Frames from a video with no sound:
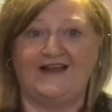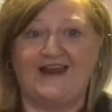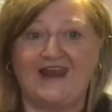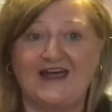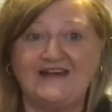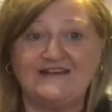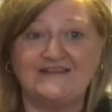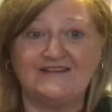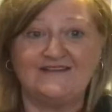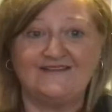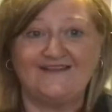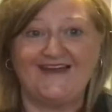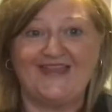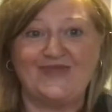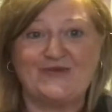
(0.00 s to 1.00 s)
London,
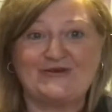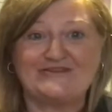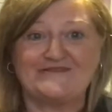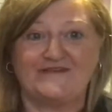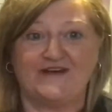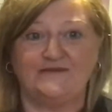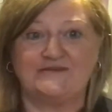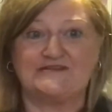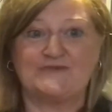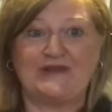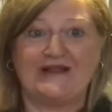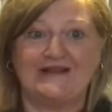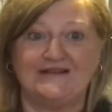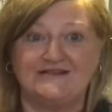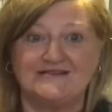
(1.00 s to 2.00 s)
and the most famous
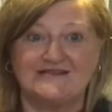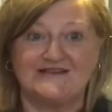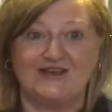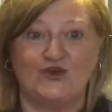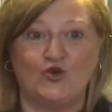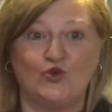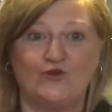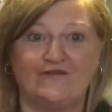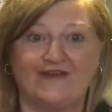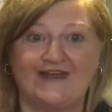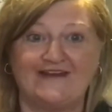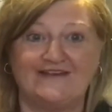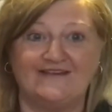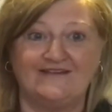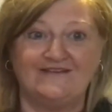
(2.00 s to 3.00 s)
place in all of
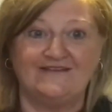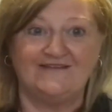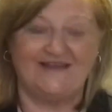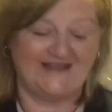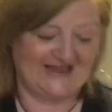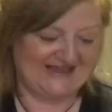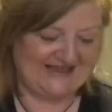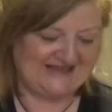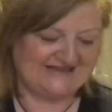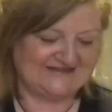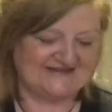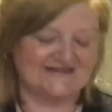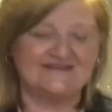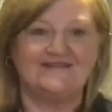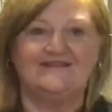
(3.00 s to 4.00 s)
London
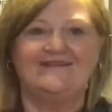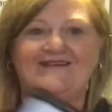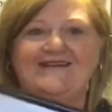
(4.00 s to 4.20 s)
is